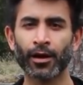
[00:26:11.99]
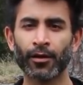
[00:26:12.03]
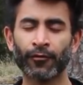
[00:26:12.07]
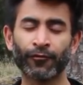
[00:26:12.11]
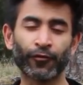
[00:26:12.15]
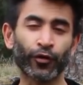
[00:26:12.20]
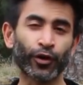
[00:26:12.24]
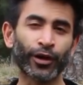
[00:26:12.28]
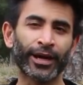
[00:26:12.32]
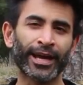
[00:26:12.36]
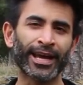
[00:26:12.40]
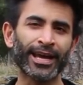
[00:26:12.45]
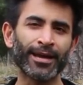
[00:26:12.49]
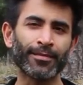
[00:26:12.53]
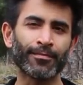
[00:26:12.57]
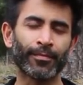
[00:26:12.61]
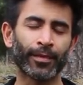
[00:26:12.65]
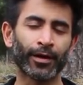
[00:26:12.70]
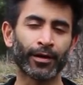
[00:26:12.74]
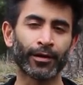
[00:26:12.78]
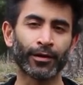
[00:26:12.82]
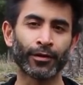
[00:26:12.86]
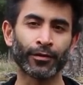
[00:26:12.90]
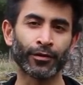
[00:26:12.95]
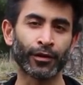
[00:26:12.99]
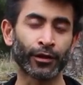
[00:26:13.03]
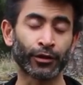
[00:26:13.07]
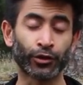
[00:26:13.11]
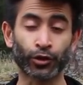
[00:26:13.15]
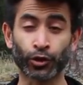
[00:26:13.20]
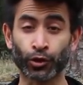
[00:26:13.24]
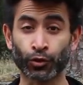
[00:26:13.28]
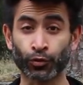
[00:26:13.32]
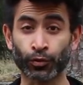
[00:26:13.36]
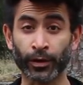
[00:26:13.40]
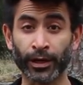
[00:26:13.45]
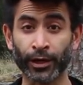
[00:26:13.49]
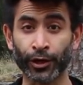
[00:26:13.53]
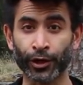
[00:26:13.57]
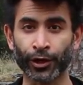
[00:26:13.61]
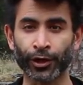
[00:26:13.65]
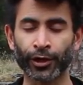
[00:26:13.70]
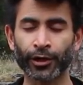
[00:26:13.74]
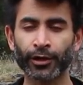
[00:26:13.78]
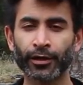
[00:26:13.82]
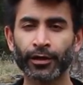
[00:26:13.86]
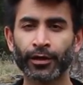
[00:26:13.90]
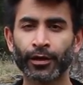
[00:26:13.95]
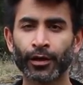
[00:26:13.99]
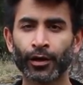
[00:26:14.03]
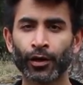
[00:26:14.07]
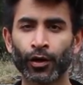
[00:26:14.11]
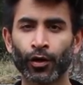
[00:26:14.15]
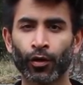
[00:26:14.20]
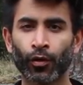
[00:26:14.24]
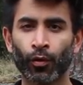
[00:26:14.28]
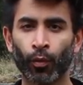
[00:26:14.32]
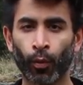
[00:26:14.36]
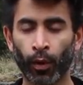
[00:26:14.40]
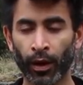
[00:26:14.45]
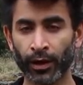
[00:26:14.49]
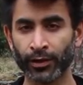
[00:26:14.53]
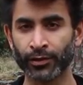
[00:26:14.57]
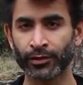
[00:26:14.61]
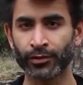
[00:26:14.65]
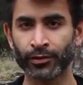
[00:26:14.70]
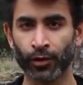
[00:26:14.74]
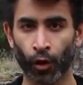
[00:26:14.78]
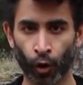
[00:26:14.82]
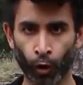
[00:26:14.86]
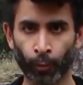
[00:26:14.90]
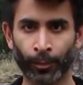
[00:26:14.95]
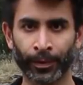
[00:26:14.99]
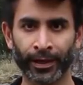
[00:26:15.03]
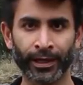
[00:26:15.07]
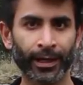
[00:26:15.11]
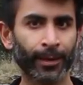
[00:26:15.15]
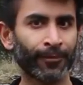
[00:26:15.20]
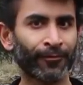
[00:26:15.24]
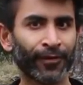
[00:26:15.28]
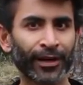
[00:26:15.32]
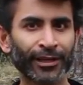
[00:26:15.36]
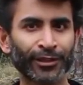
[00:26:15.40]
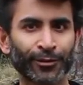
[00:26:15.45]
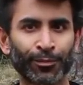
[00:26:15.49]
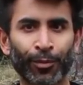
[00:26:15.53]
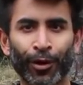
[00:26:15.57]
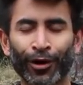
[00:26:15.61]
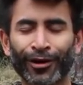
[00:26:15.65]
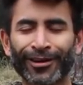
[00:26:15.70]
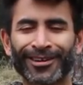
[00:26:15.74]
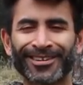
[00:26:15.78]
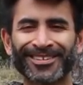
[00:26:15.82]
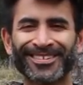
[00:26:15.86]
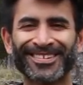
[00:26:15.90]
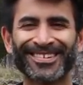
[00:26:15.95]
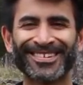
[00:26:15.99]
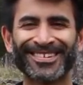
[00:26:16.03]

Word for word: For him, the trigger was opening up Facebook.